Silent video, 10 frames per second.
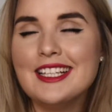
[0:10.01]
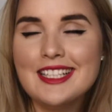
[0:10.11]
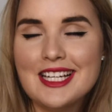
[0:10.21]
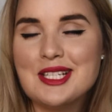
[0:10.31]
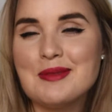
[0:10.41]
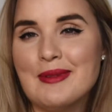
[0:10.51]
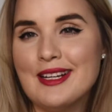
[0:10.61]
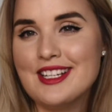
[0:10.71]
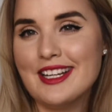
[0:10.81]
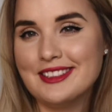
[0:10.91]
Jy is op
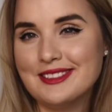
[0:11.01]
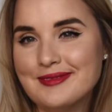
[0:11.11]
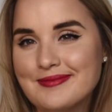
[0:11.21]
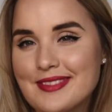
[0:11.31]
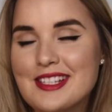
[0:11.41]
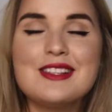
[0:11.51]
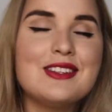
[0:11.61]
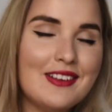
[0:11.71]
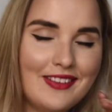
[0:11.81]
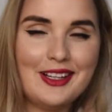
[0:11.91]
my channel.
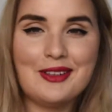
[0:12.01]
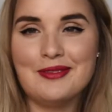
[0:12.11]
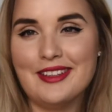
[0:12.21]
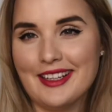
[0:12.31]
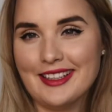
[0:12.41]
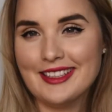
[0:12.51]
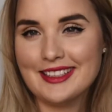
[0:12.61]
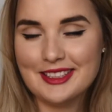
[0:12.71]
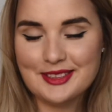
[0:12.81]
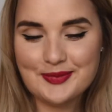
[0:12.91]
So welkom terug.
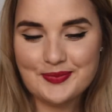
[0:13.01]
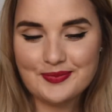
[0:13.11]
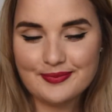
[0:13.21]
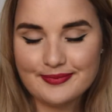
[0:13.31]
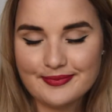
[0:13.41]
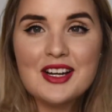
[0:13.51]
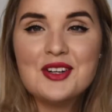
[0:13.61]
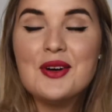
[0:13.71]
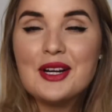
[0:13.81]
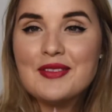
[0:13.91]

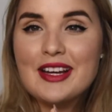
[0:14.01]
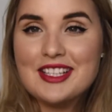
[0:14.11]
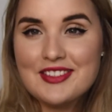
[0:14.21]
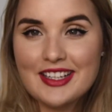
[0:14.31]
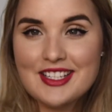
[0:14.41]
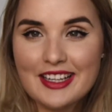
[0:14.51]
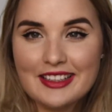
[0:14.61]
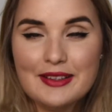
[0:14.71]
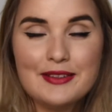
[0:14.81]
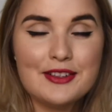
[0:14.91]
Welcome back to my
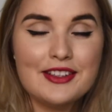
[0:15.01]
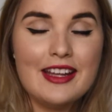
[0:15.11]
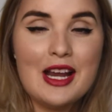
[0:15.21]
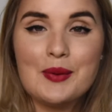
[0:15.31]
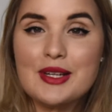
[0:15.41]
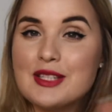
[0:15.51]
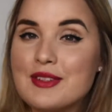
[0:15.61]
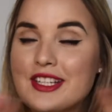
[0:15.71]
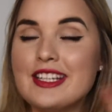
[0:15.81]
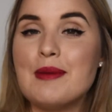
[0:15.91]
channel. For today we're
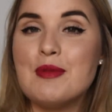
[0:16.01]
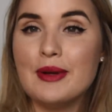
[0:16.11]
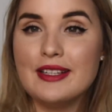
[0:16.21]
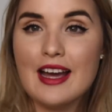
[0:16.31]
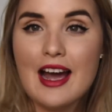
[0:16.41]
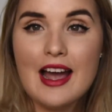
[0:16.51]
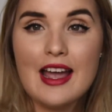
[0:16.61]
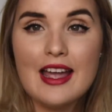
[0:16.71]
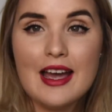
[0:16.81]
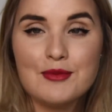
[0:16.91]
switching it up a bit.
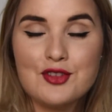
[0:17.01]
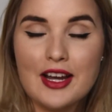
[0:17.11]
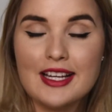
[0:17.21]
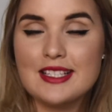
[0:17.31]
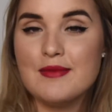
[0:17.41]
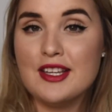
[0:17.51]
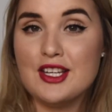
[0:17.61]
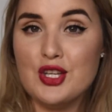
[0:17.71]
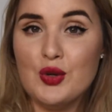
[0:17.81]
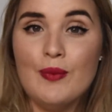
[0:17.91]
I am trying something
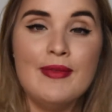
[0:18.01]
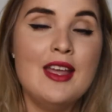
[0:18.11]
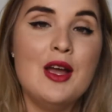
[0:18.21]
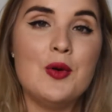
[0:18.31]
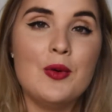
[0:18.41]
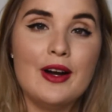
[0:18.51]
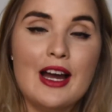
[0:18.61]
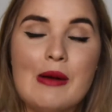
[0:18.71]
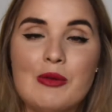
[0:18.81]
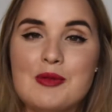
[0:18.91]
new where
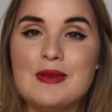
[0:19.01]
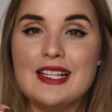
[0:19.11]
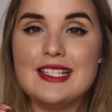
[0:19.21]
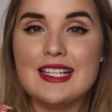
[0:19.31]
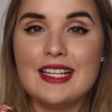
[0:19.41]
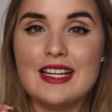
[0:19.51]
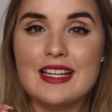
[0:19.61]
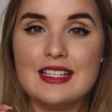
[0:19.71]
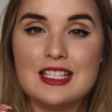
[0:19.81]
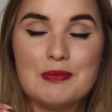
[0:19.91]
I will be placing
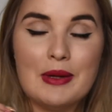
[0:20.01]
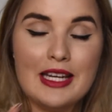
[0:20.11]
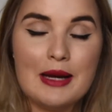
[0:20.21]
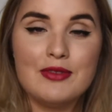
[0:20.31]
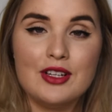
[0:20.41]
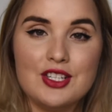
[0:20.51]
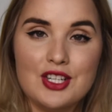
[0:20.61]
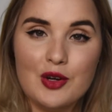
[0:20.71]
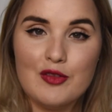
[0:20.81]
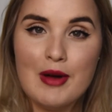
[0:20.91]
a sped up
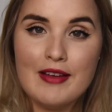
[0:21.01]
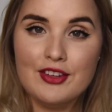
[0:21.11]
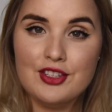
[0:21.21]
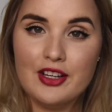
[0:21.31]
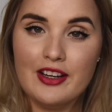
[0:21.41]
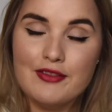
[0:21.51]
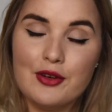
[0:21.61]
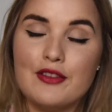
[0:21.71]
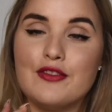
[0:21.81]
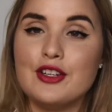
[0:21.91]
version of my video
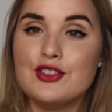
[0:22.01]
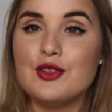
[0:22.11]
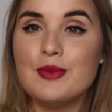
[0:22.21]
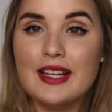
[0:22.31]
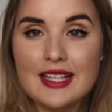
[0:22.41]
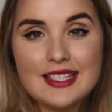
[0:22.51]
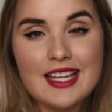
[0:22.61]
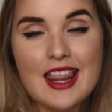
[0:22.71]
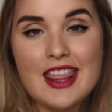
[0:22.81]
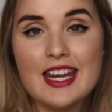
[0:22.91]
for the first 2 minutes,
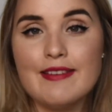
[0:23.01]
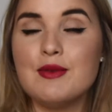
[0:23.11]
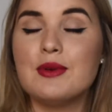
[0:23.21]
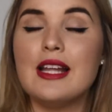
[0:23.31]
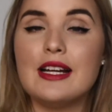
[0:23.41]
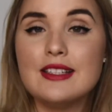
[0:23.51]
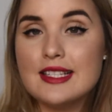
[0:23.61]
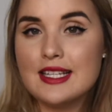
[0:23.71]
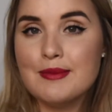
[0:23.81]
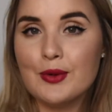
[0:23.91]
and then if you would like to
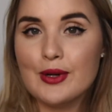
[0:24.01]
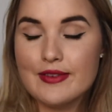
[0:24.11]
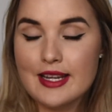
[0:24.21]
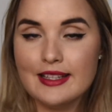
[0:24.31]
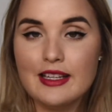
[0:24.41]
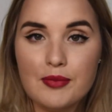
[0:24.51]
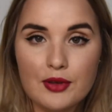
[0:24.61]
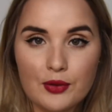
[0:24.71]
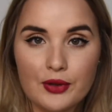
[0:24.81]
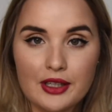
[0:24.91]
see more of an in-depth
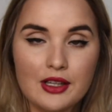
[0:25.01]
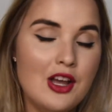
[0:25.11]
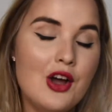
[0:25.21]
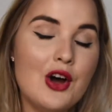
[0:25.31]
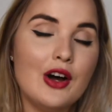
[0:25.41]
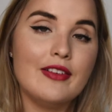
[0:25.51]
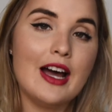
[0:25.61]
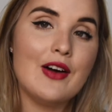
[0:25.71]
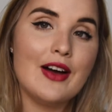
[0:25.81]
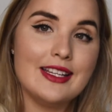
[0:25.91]
tutorial of
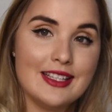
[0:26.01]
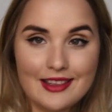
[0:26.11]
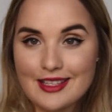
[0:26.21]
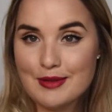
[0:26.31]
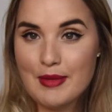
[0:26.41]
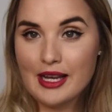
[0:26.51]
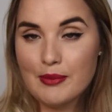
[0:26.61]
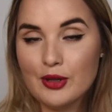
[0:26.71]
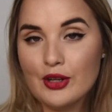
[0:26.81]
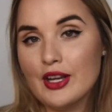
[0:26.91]
how I did this
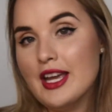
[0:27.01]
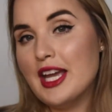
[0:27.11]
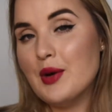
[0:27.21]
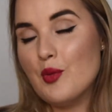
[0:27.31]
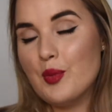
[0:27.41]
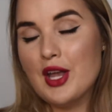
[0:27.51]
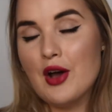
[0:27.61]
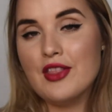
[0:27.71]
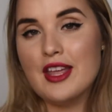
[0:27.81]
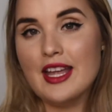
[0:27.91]
makeup look, it will be
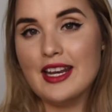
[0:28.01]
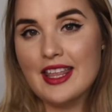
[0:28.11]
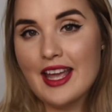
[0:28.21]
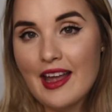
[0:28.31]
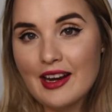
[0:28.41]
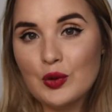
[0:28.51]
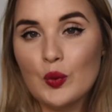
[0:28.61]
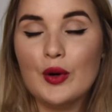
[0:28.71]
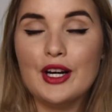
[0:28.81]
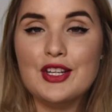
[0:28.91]
in the
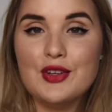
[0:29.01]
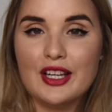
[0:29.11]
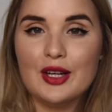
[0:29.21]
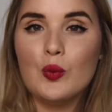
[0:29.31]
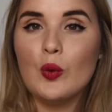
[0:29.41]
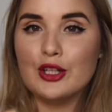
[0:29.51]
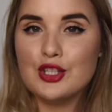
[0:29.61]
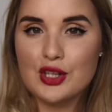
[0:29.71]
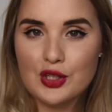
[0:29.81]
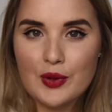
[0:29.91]
end where you can
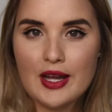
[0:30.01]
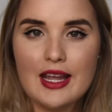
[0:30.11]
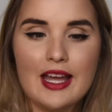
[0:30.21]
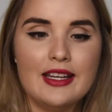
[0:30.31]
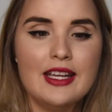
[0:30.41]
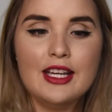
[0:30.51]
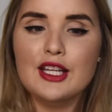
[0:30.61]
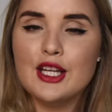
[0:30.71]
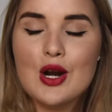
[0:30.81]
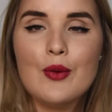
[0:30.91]
watch through it and
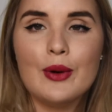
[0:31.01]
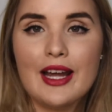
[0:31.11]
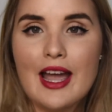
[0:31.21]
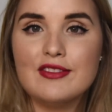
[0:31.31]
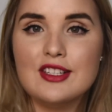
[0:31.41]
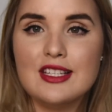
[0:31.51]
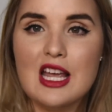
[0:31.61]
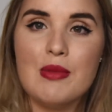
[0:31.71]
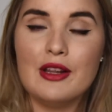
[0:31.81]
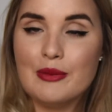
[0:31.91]
hear what I have to
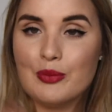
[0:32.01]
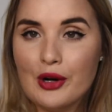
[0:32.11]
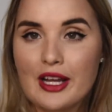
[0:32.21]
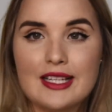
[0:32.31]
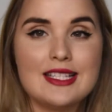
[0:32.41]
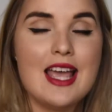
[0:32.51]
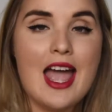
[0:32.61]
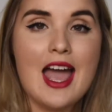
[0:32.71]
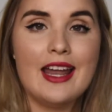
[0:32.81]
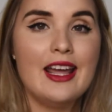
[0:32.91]
say about the products
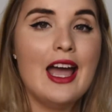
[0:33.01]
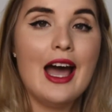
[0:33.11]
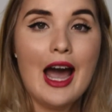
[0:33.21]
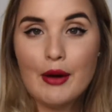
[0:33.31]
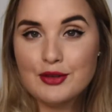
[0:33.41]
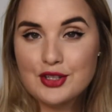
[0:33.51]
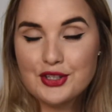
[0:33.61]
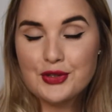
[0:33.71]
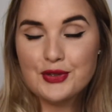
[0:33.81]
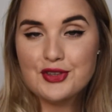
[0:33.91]
and how to
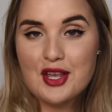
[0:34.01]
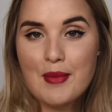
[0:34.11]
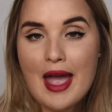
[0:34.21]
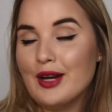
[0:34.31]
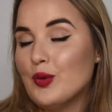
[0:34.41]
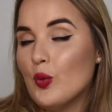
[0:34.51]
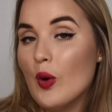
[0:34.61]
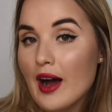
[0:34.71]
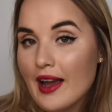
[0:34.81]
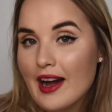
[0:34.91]
use them and
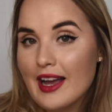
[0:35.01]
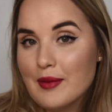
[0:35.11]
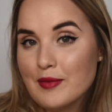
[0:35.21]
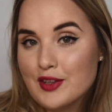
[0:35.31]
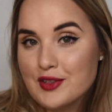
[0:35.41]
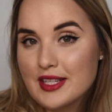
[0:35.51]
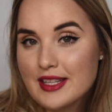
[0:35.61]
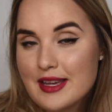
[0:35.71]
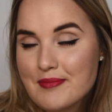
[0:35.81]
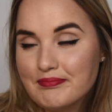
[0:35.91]
why I am
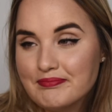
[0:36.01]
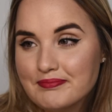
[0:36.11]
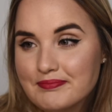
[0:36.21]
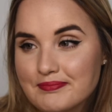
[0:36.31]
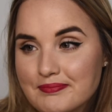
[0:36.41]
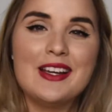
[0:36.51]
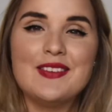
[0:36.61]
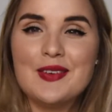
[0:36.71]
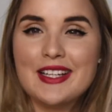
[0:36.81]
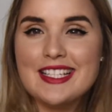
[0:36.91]
using them.
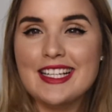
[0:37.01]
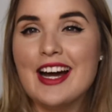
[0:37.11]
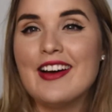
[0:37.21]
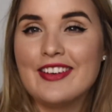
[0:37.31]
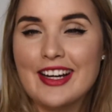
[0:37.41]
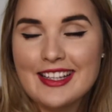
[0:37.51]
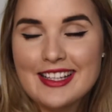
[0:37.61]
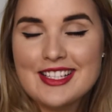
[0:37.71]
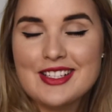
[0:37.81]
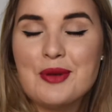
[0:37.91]
If you want to see how I
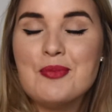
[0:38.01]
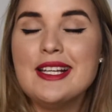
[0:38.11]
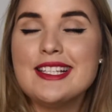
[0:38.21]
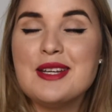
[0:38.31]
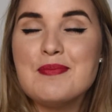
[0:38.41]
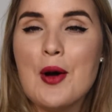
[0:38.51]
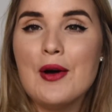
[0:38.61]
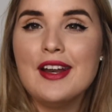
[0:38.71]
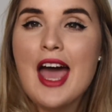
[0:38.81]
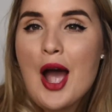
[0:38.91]
created this look, please keep
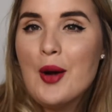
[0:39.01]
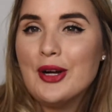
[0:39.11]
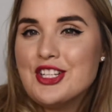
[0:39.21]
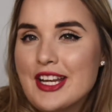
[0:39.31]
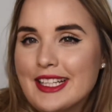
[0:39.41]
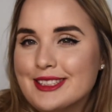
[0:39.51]
on watching.